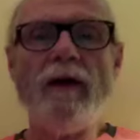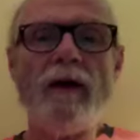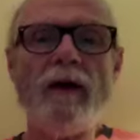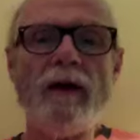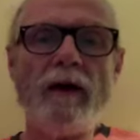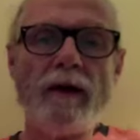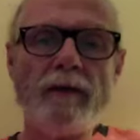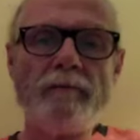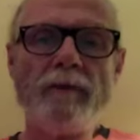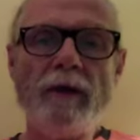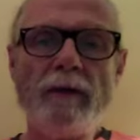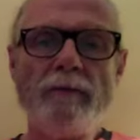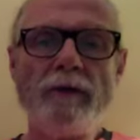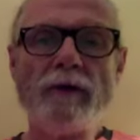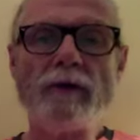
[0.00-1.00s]
Hi,
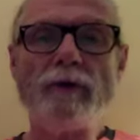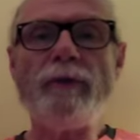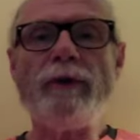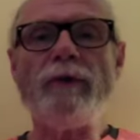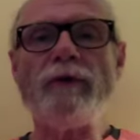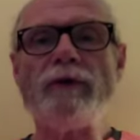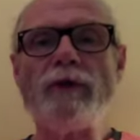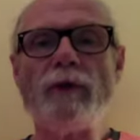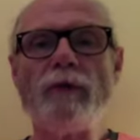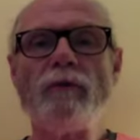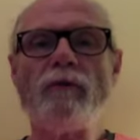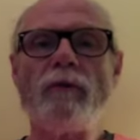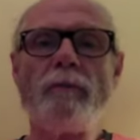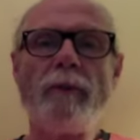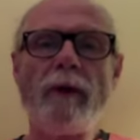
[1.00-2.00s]
I'm Dr. Peter Choate
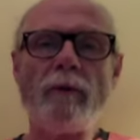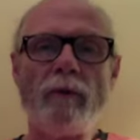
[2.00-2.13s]
from Mount